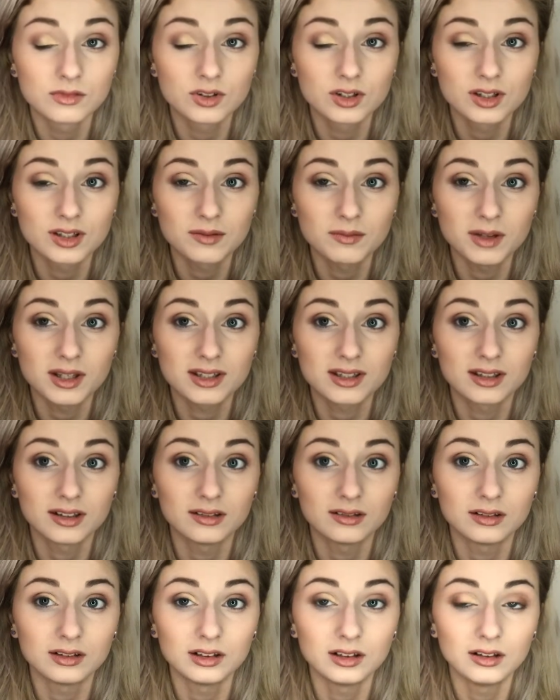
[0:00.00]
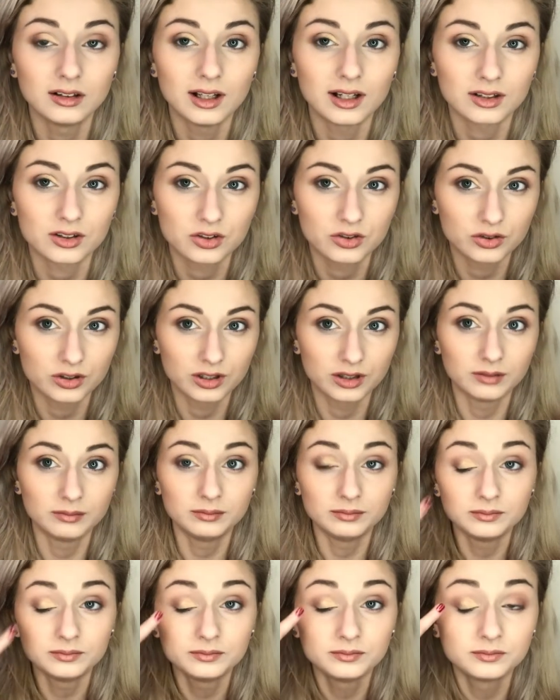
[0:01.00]
Just makes it a little extra
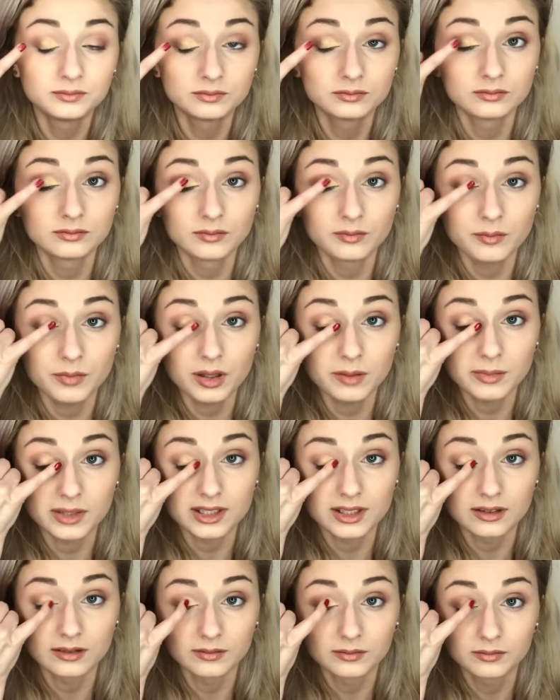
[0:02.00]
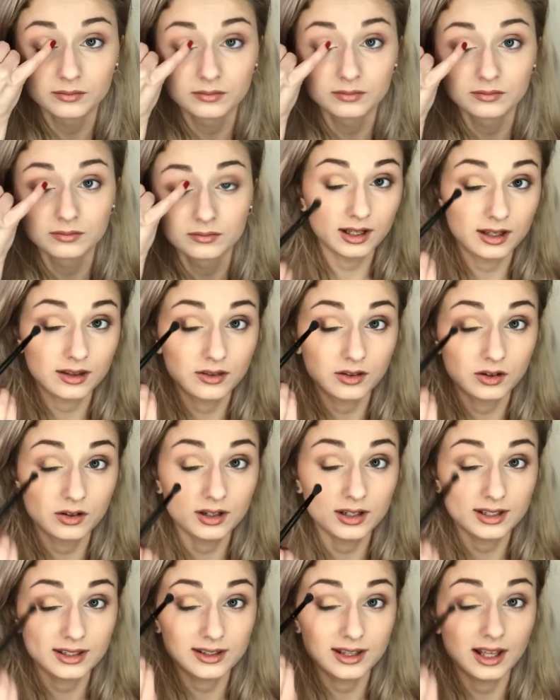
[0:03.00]
pigmented. Like there
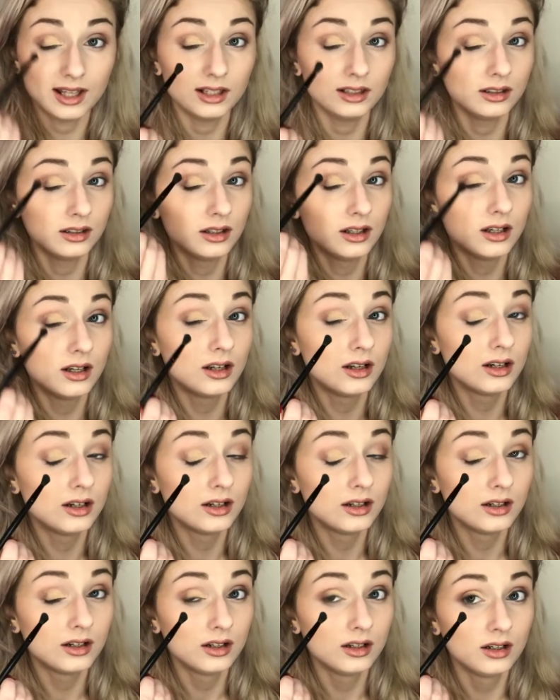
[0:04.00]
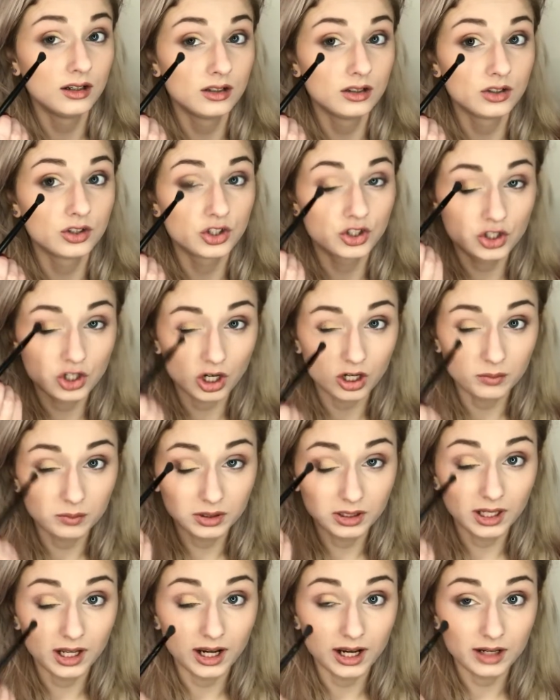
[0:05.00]
is that sharp
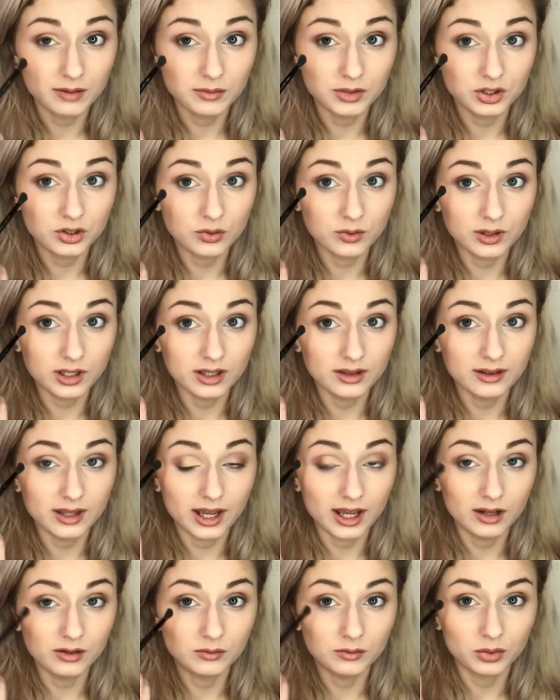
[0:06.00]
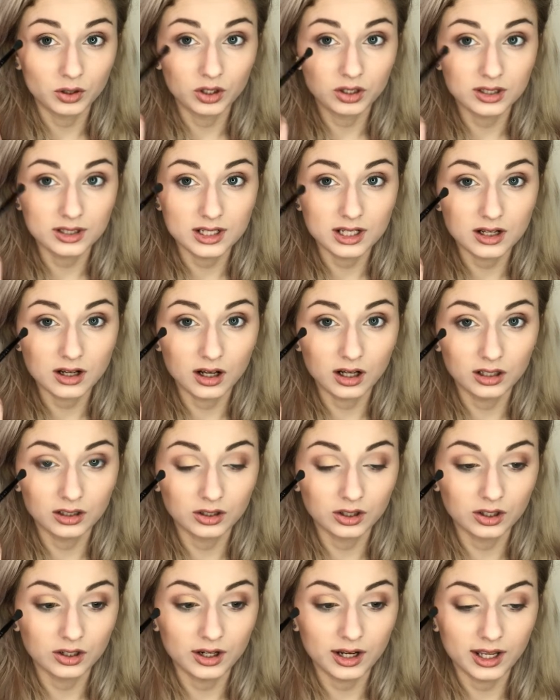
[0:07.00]
line between that burgundy
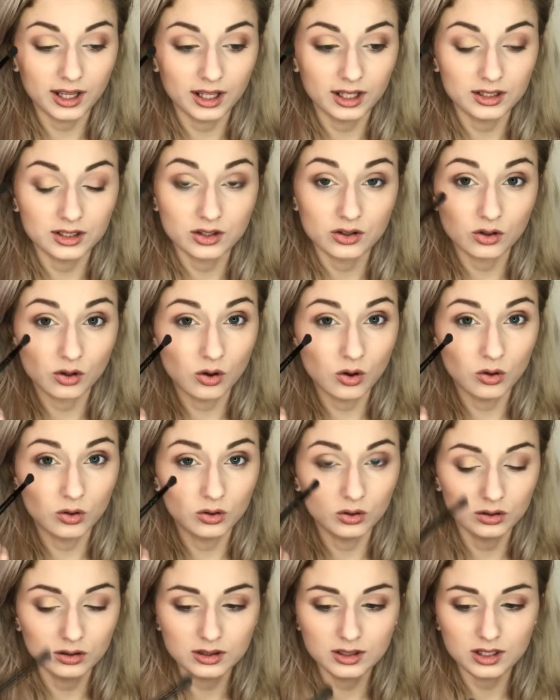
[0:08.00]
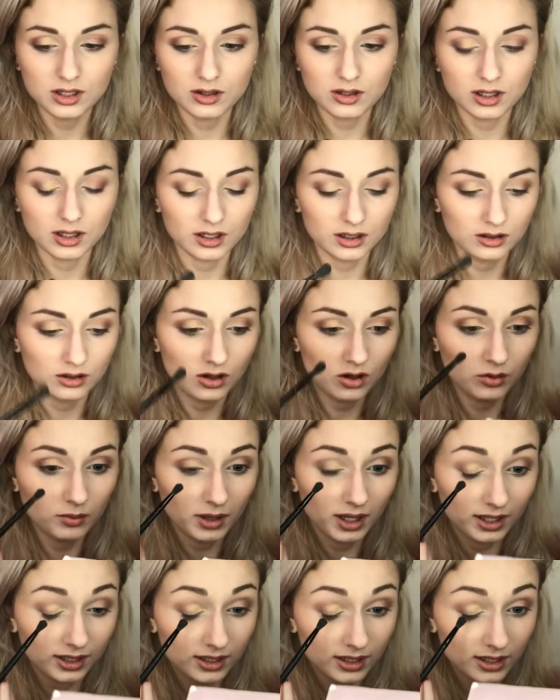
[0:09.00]
color and the gold. You can go
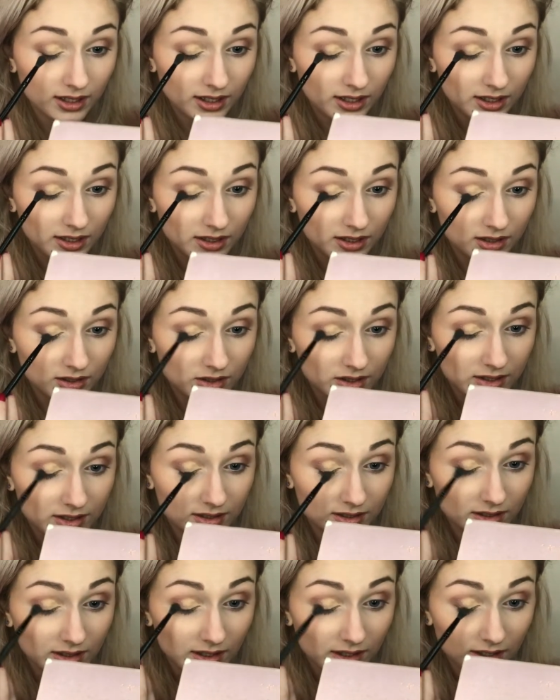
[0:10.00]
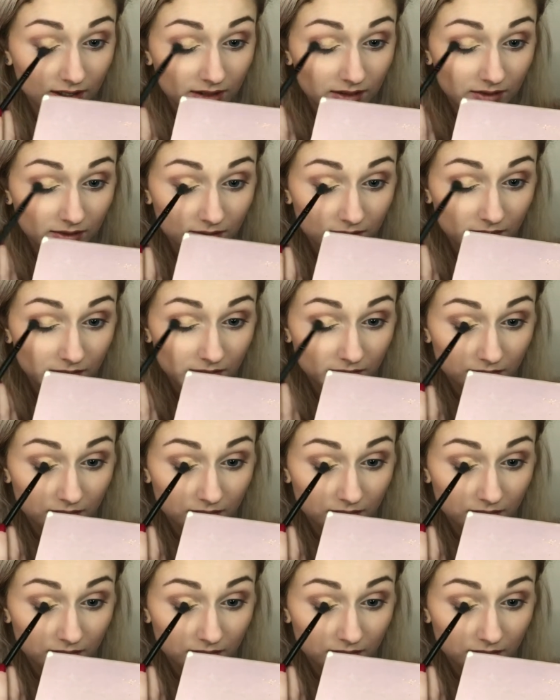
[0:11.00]
back in and just kind of